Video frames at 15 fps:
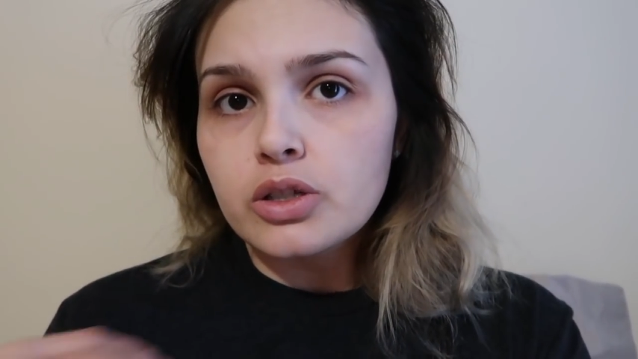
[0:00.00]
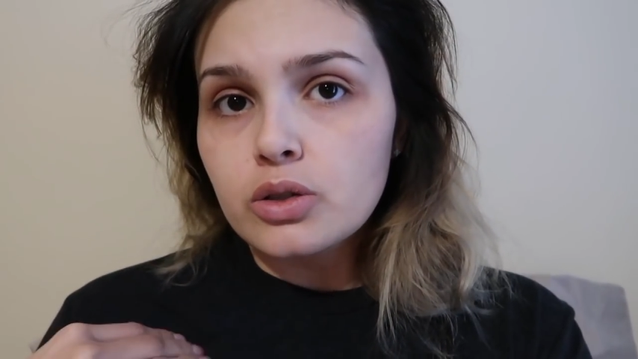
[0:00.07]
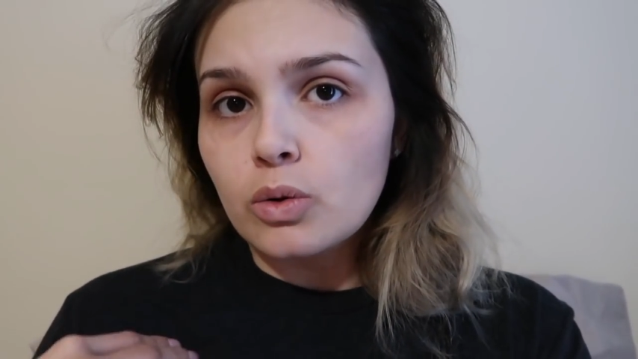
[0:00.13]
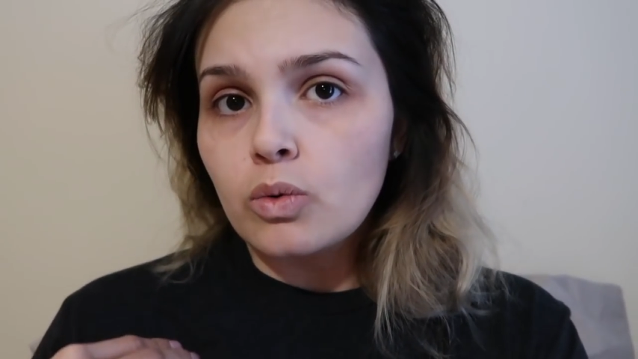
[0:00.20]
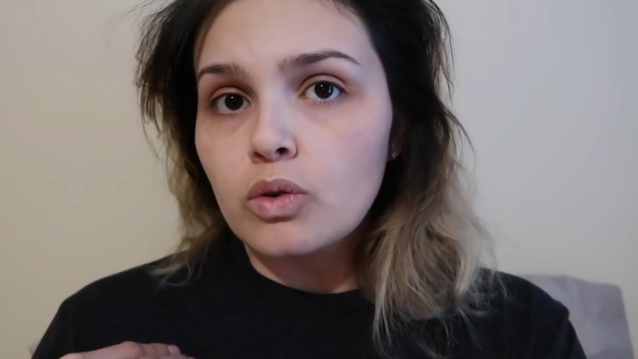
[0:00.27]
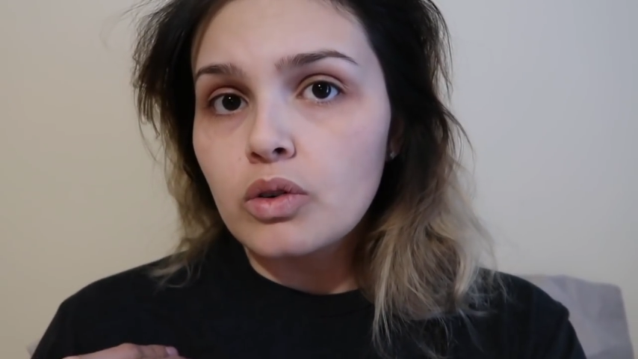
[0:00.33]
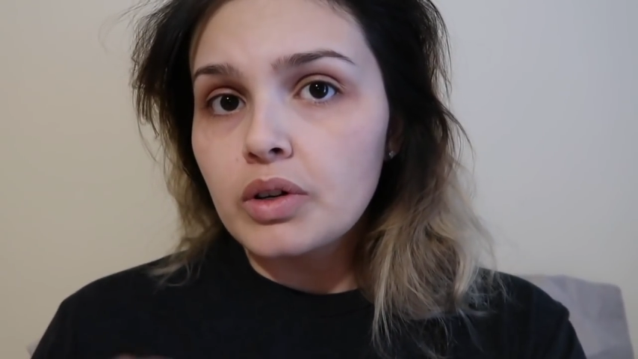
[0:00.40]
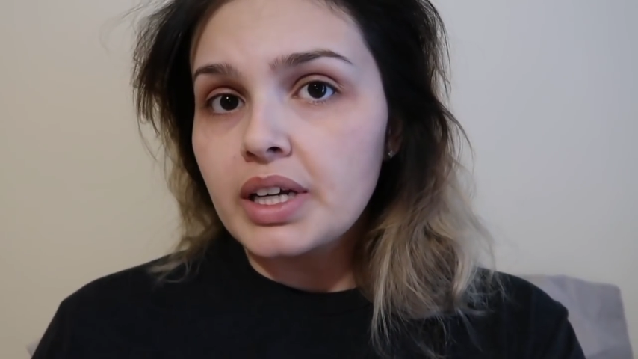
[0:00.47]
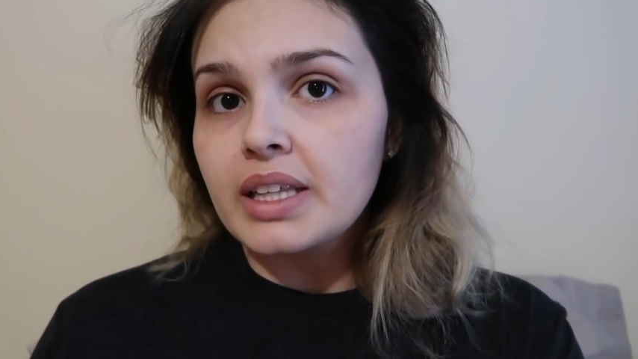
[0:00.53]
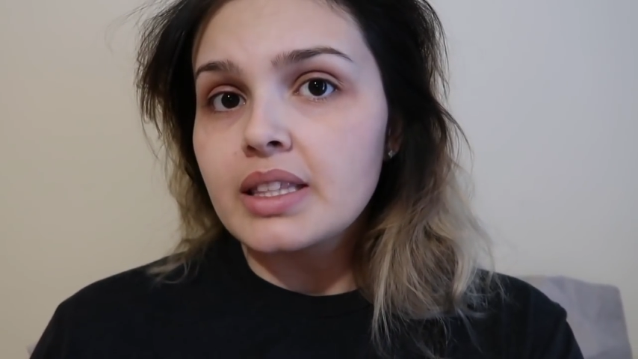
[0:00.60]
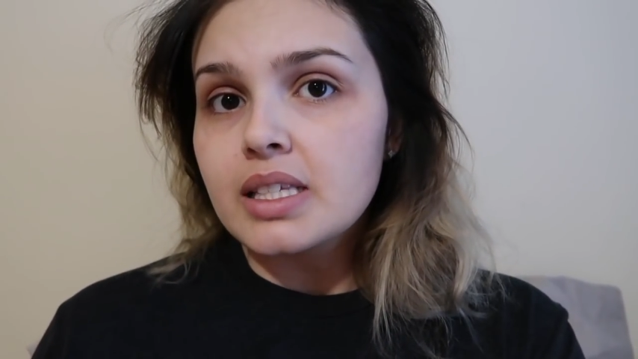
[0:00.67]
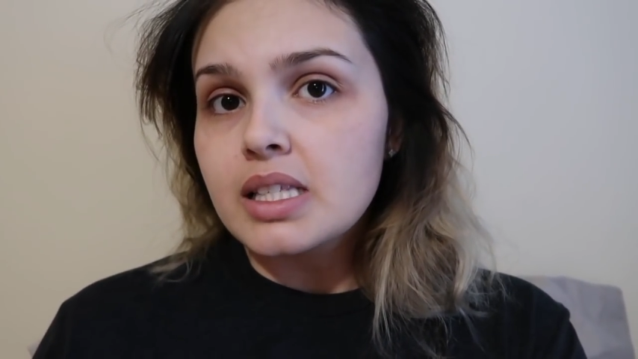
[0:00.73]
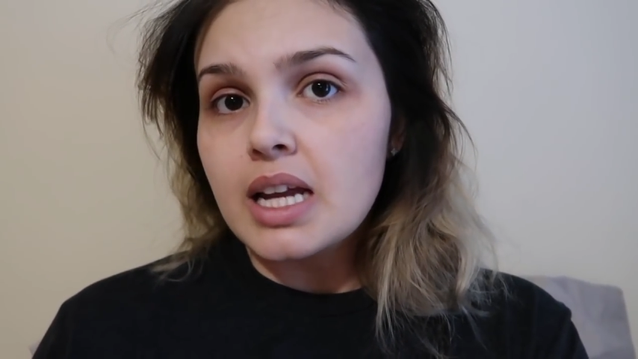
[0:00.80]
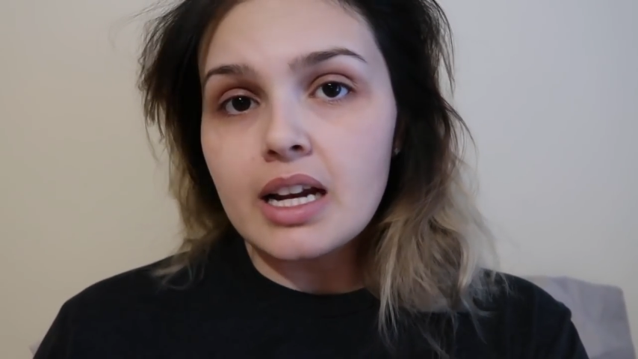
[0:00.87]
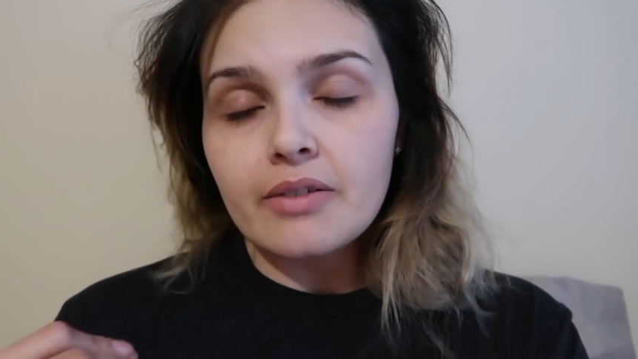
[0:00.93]
school in
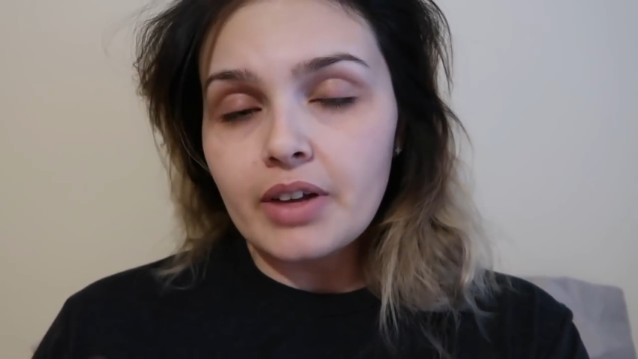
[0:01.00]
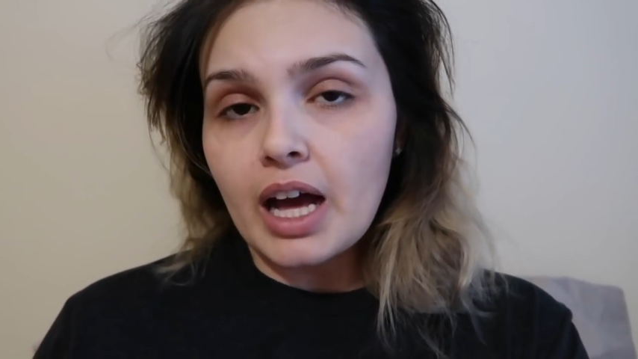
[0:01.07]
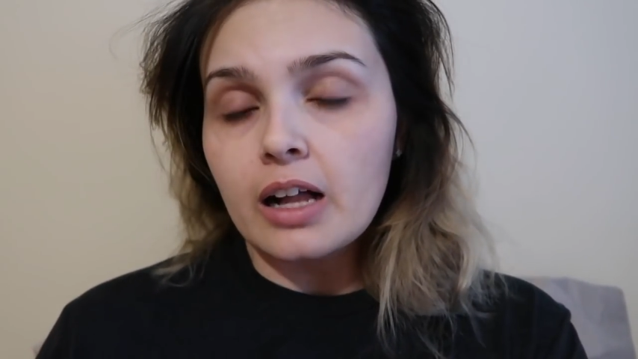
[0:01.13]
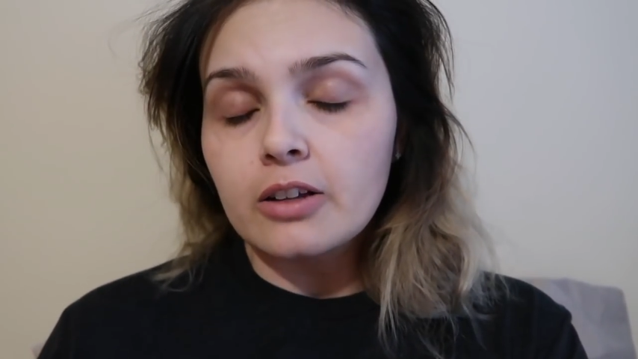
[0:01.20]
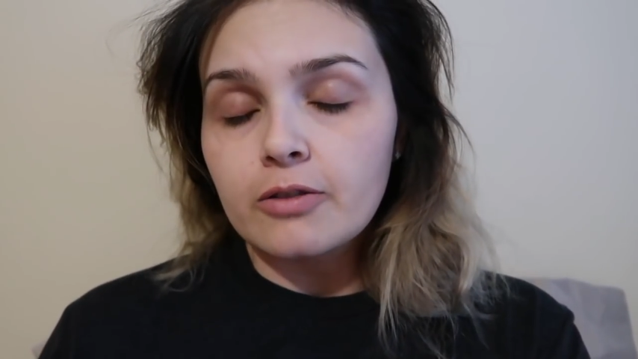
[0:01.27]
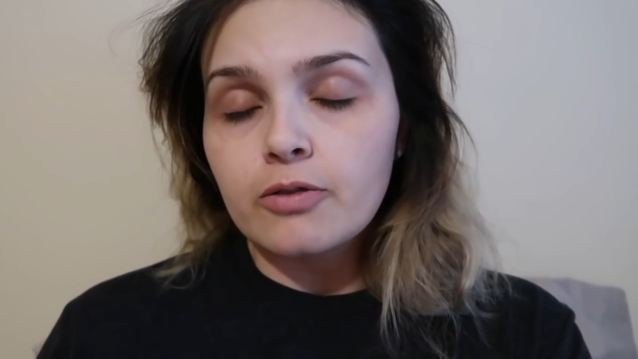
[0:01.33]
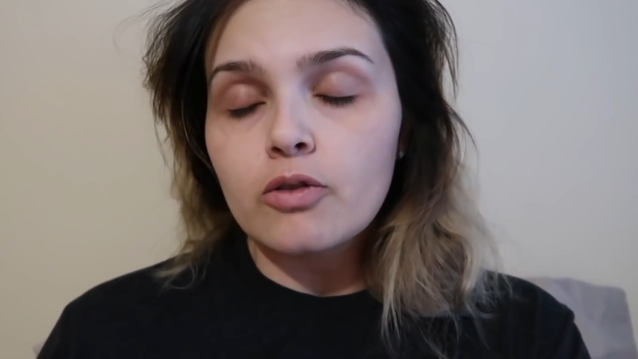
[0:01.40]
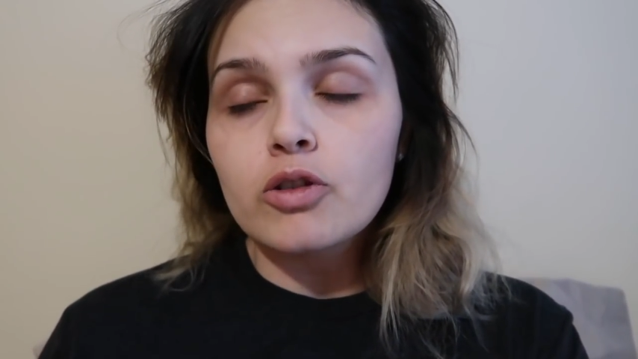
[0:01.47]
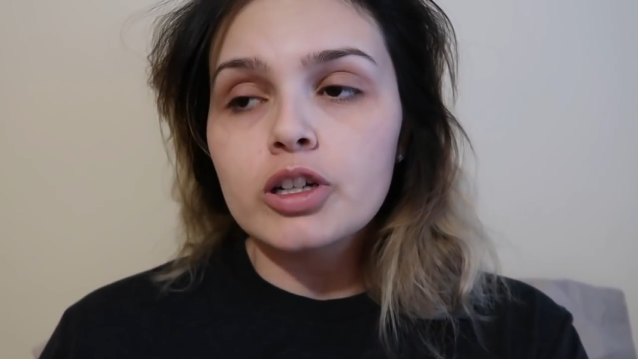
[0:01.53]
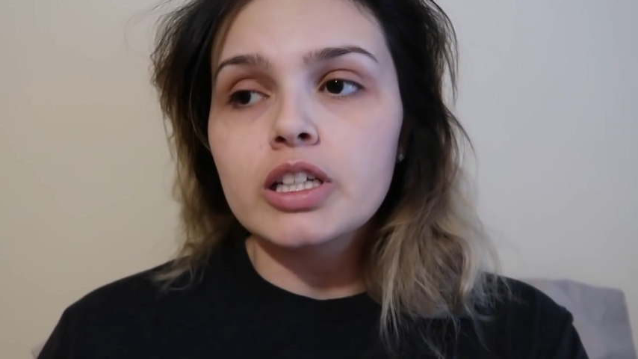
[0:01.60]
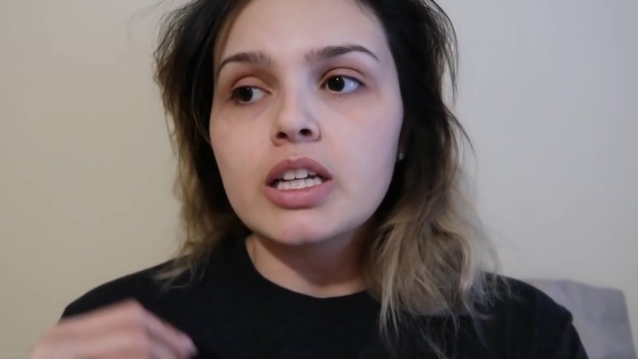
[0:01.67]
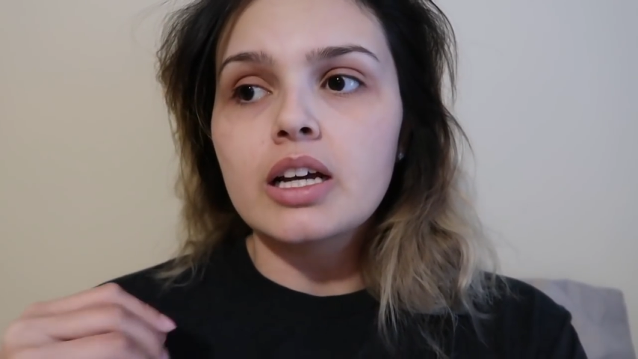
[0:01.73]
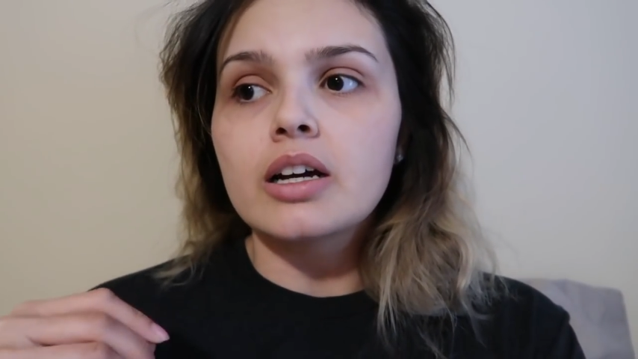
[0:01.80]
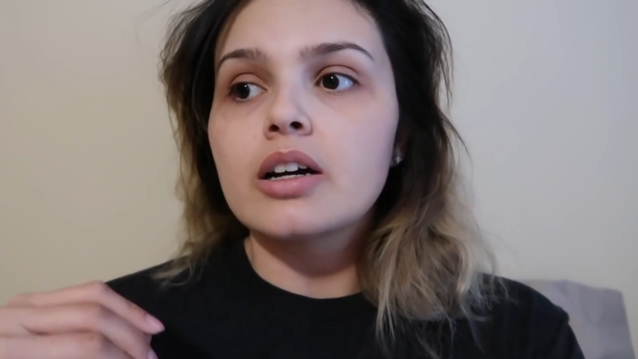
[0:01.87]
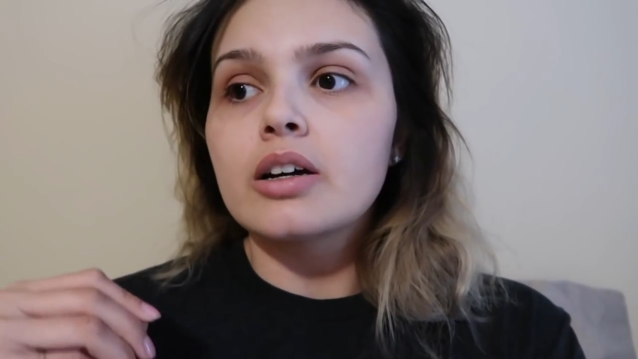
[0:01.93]
the state of
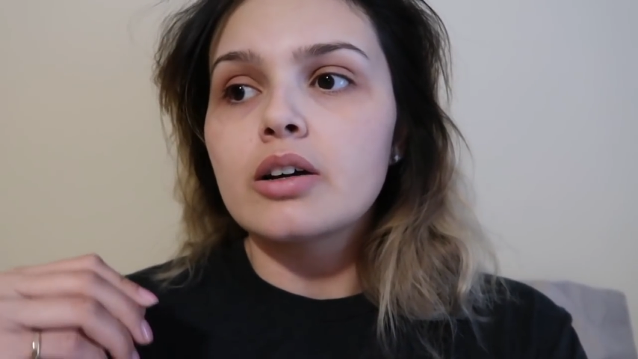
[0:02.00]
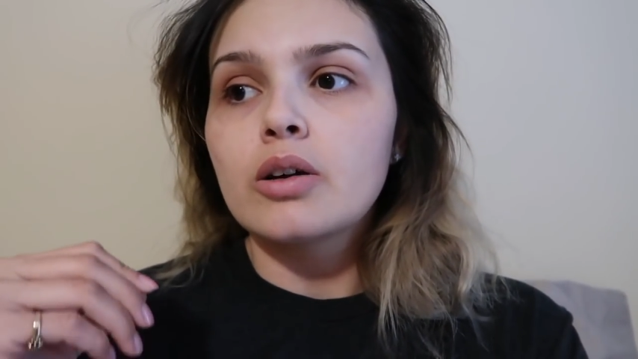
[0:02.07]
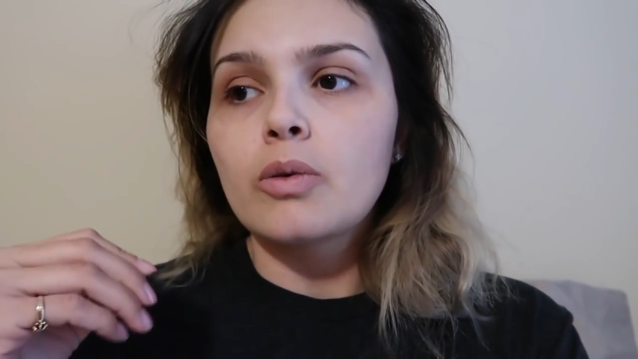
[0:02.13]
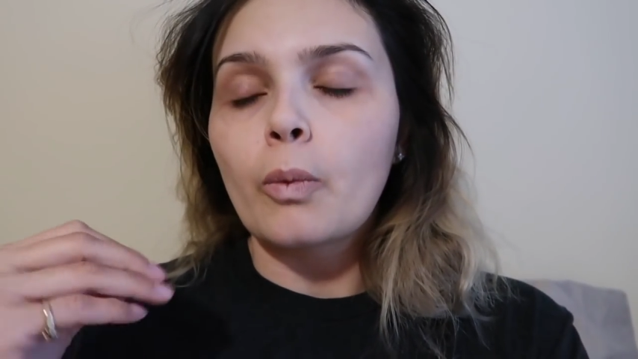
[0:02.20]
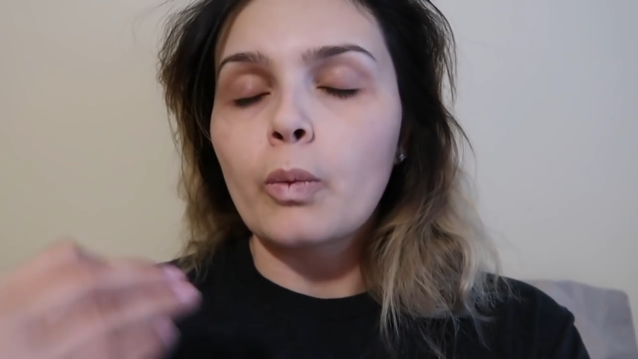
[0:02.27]
California,